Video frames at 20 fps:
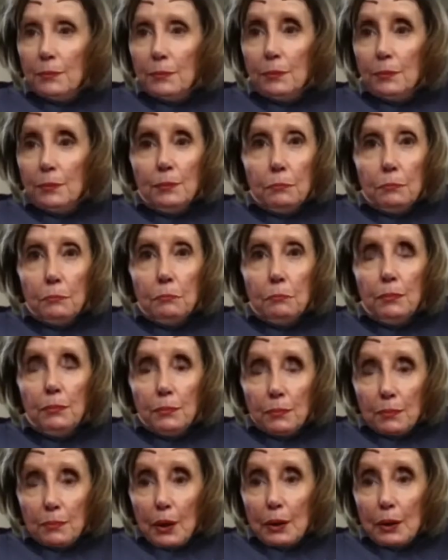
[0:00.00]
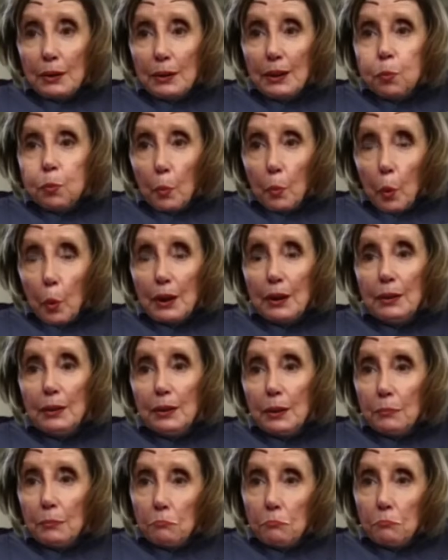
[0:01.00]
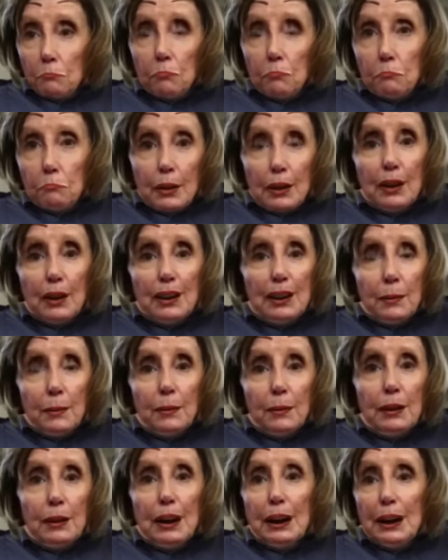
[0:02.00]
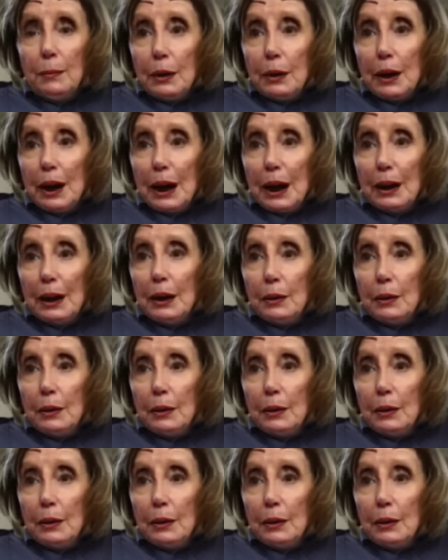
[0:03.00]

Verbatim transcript: Hmm, that's weird. Doesn't seem to be anybody in here.